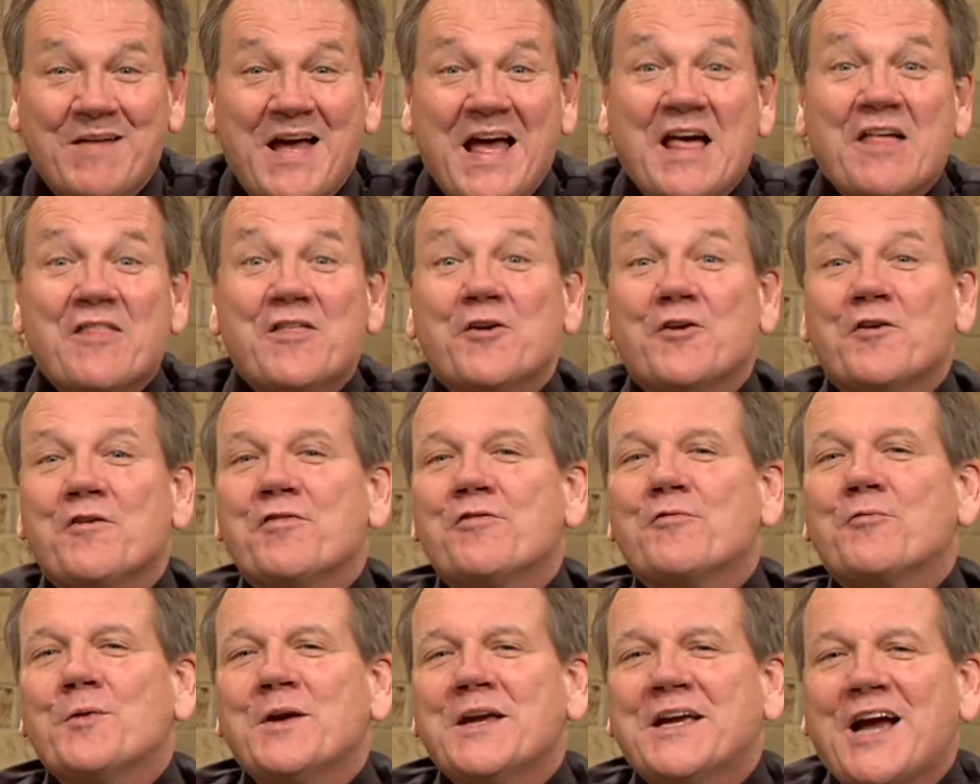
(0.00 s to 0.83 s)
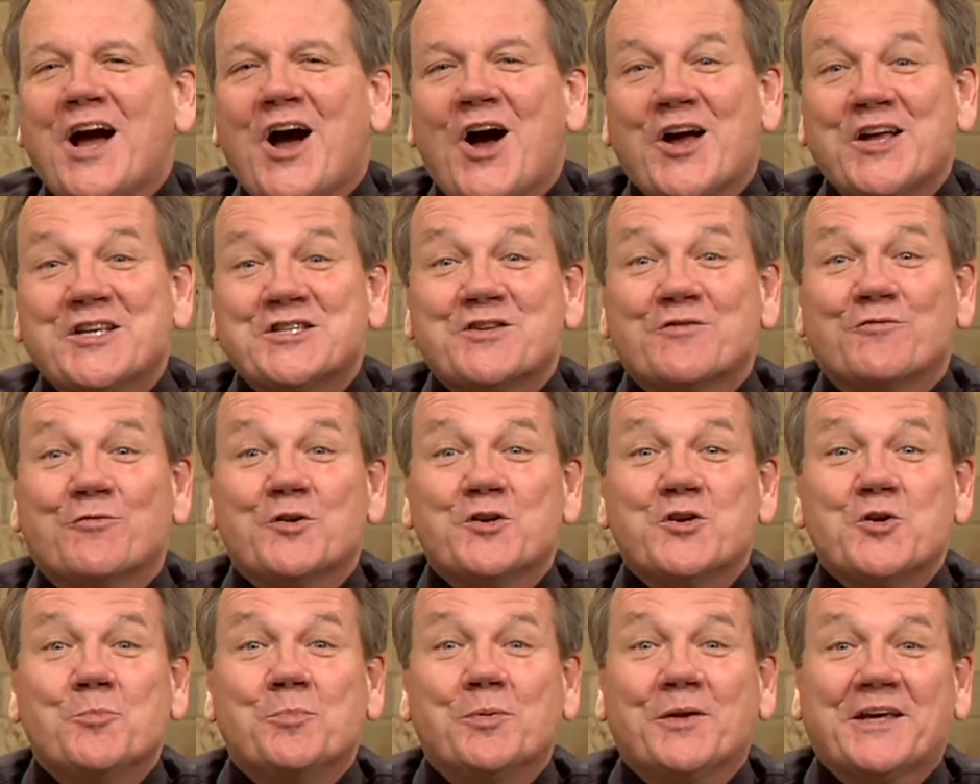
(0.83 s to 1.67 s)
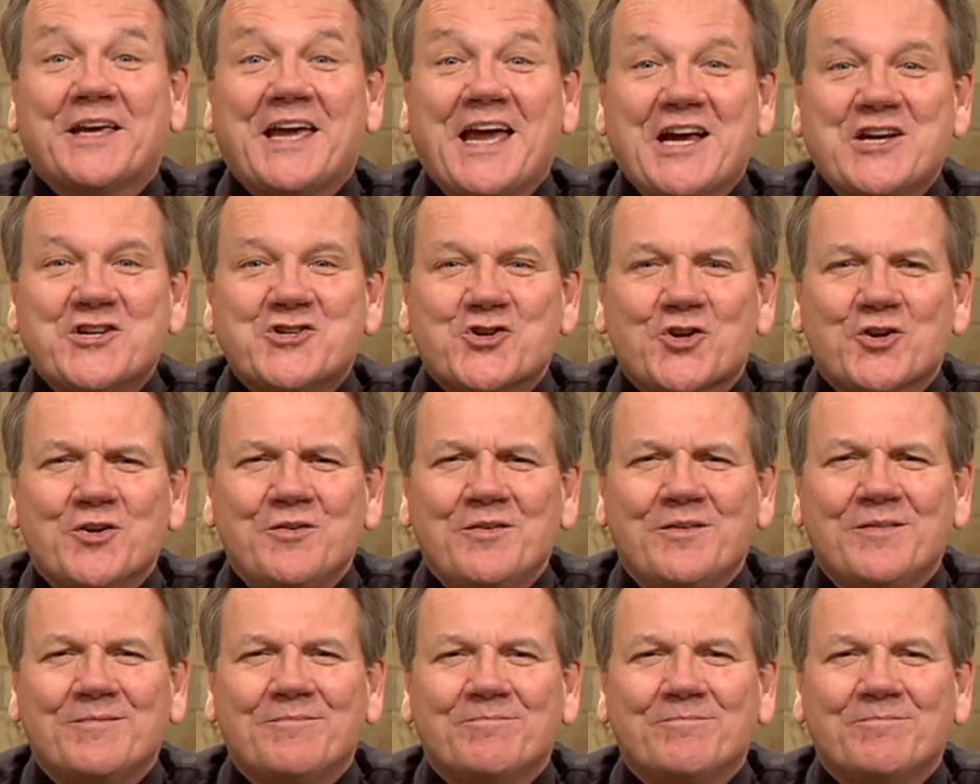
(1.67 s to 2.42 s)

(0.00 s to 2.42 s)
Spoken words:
There are three kinds of reduplication: